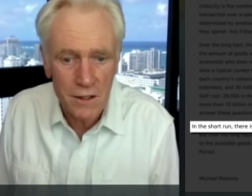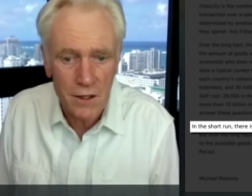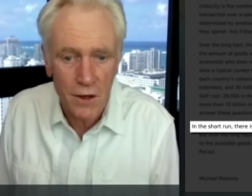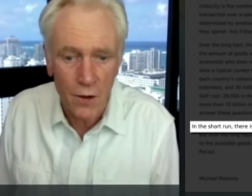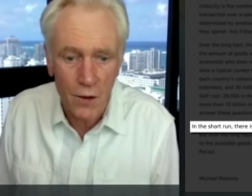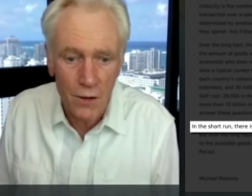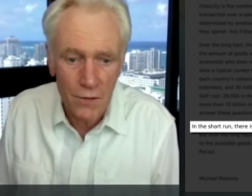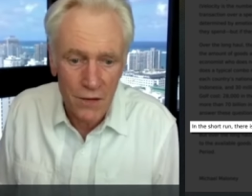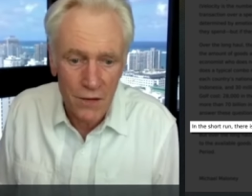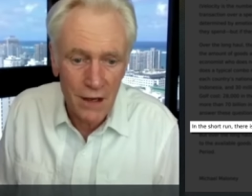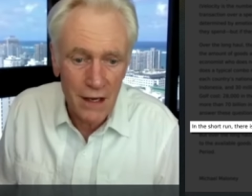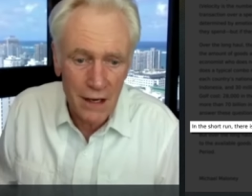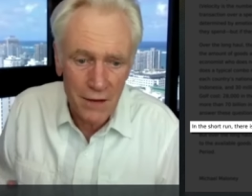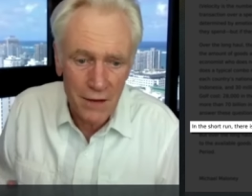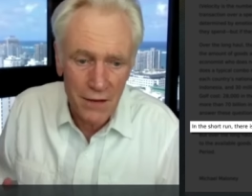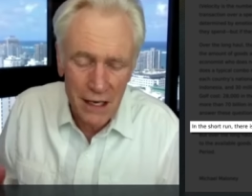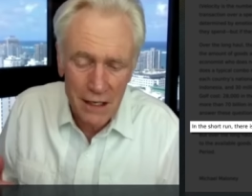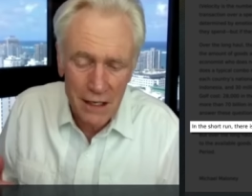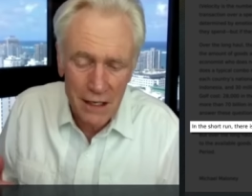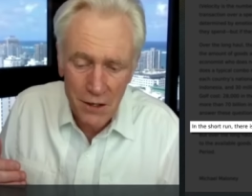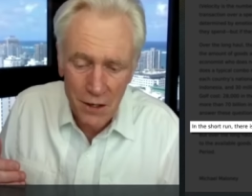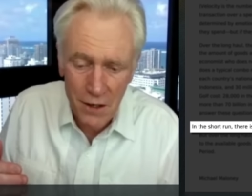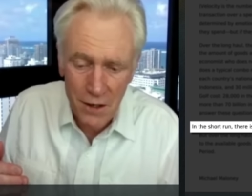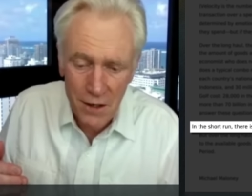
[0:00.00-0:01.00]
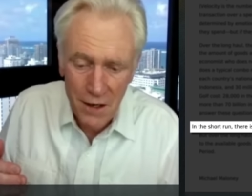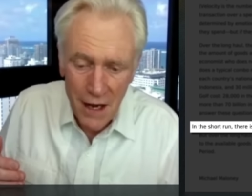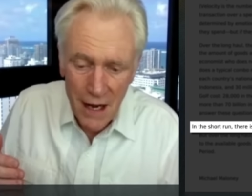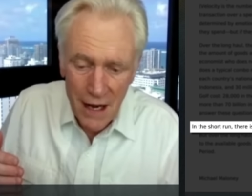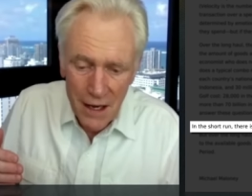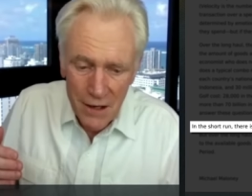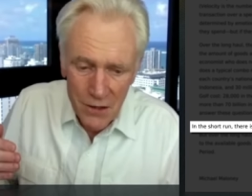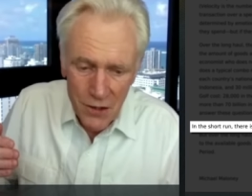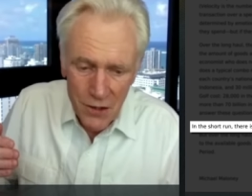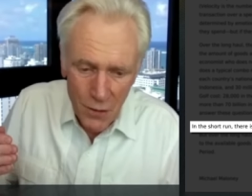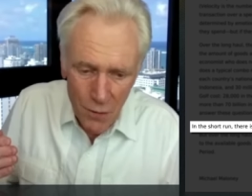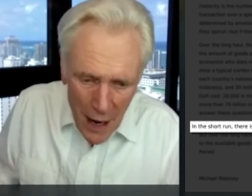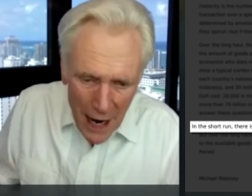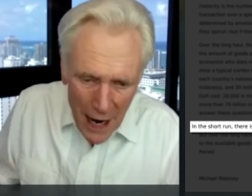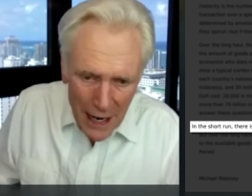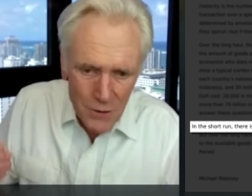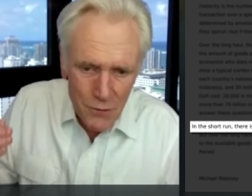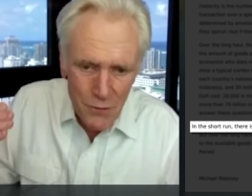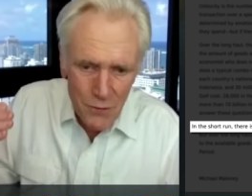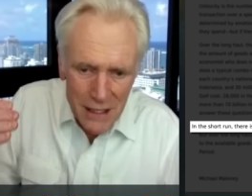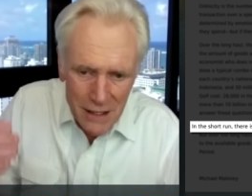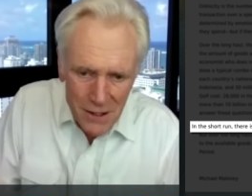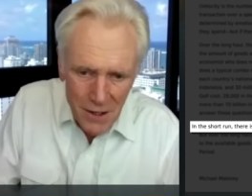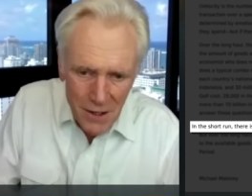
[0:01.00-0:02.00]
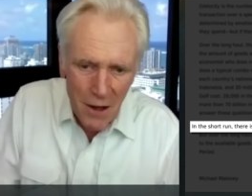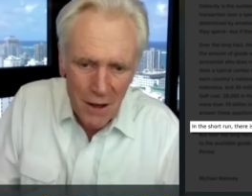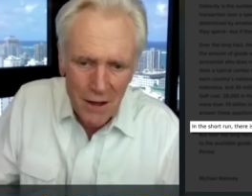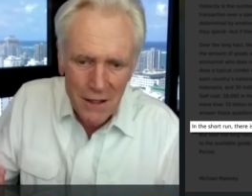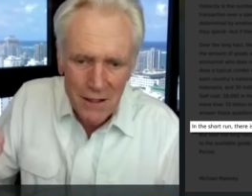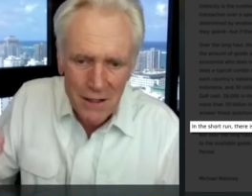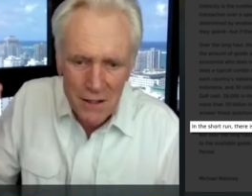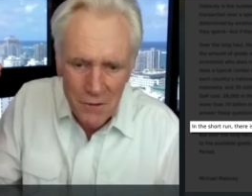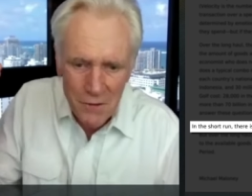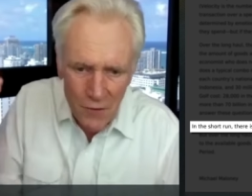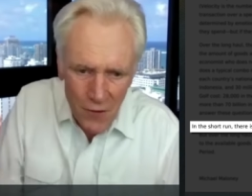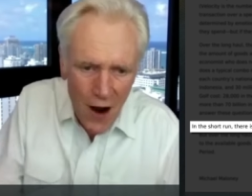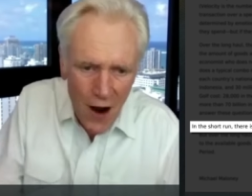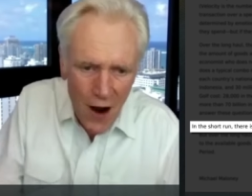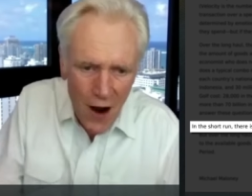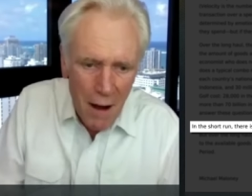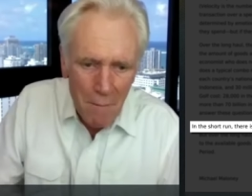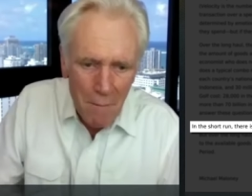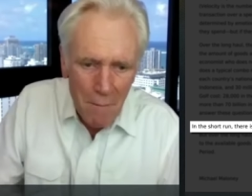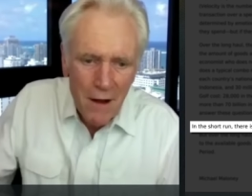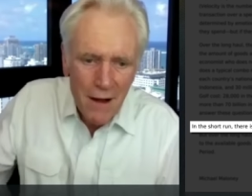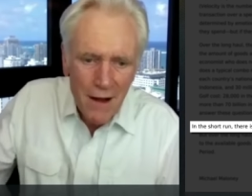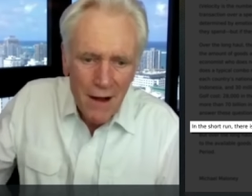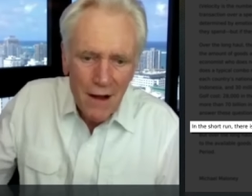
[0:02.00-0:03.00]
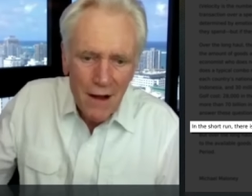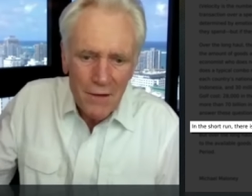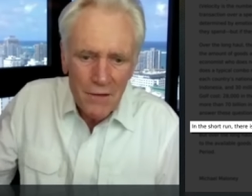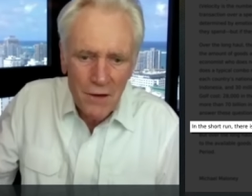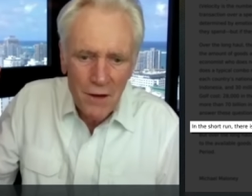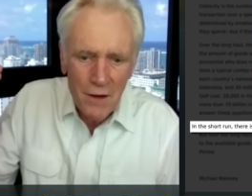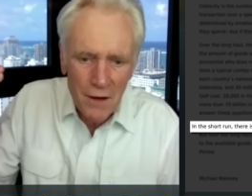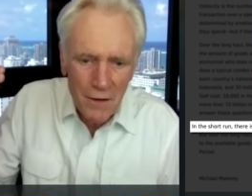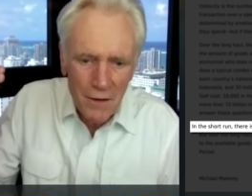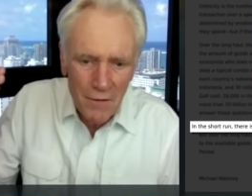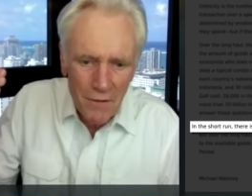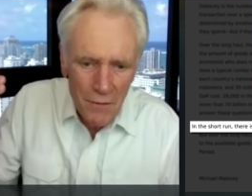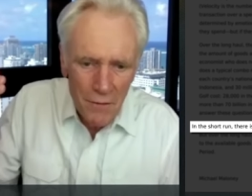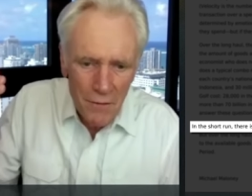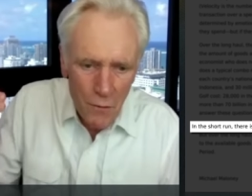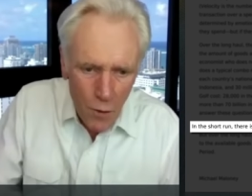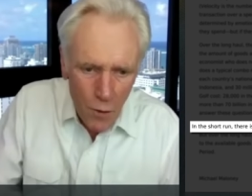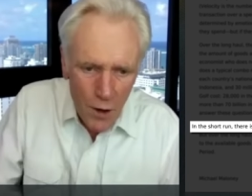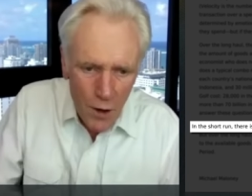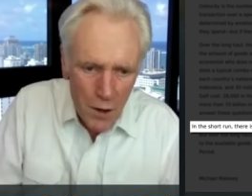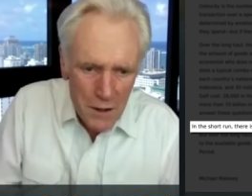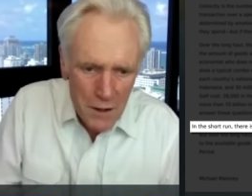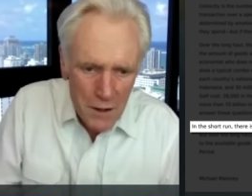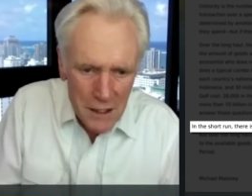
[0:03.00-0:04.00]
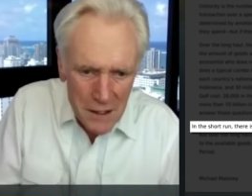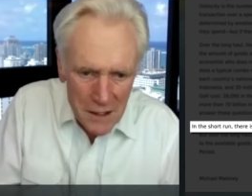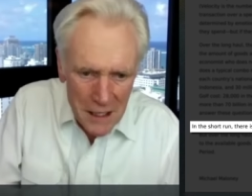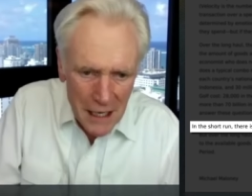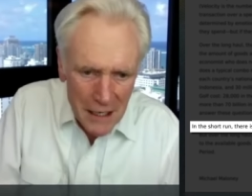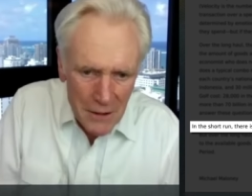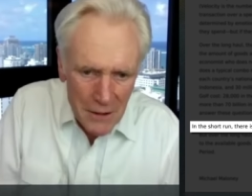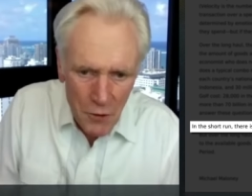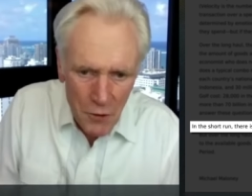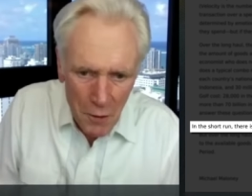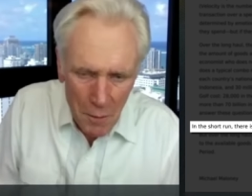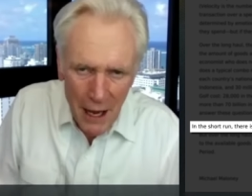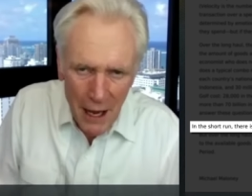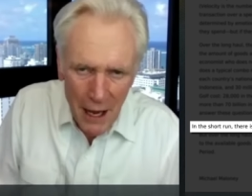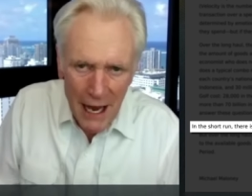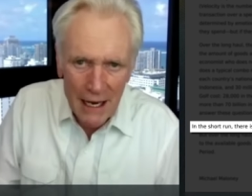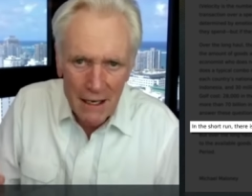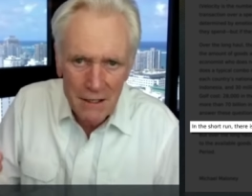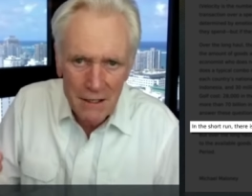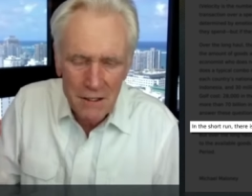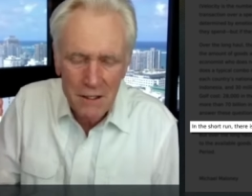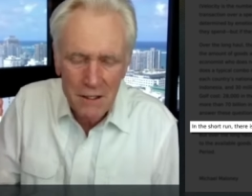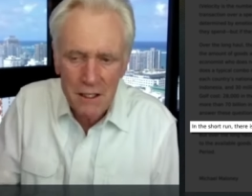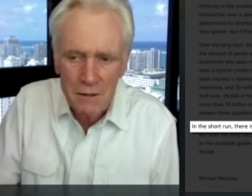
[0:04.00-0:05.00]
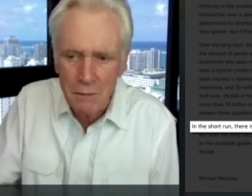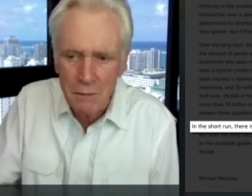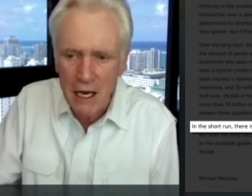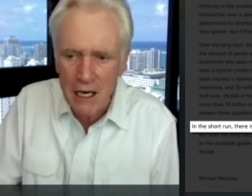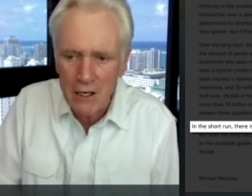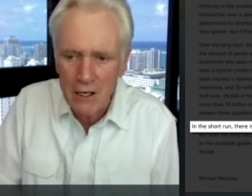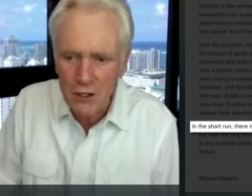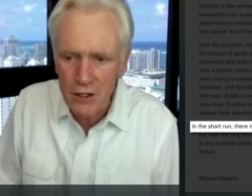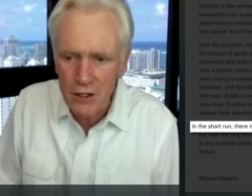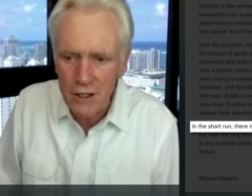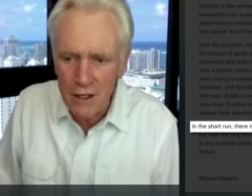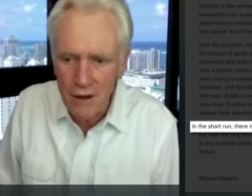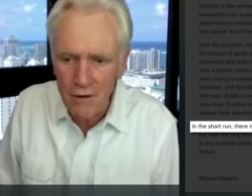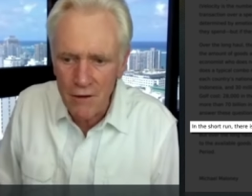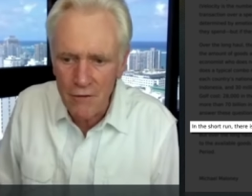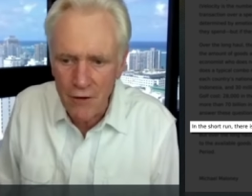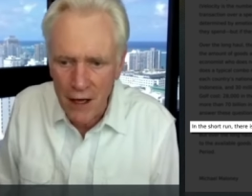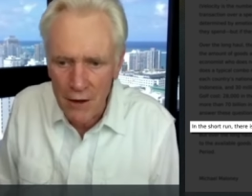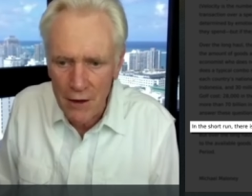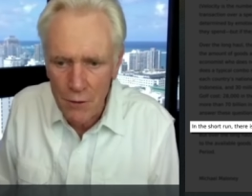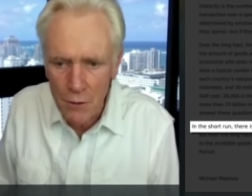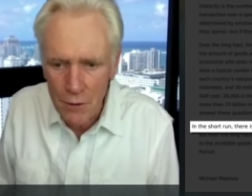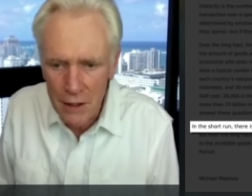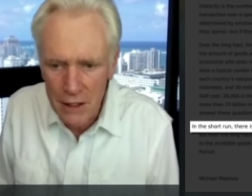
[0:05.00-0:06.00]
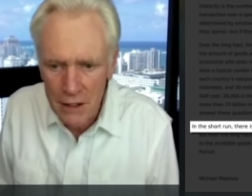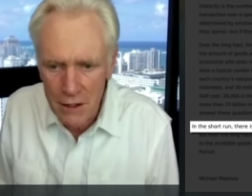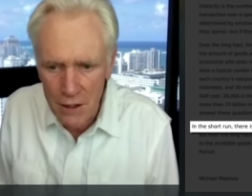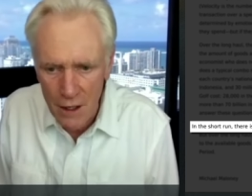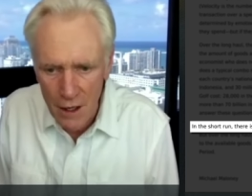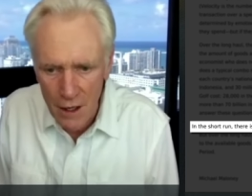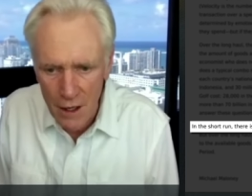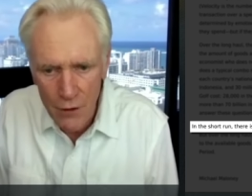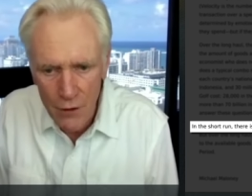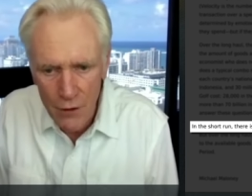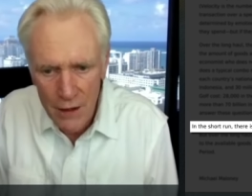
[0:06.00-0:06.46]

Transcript: So they, these are direct results from the world's central banks, especially the Federal Reserve.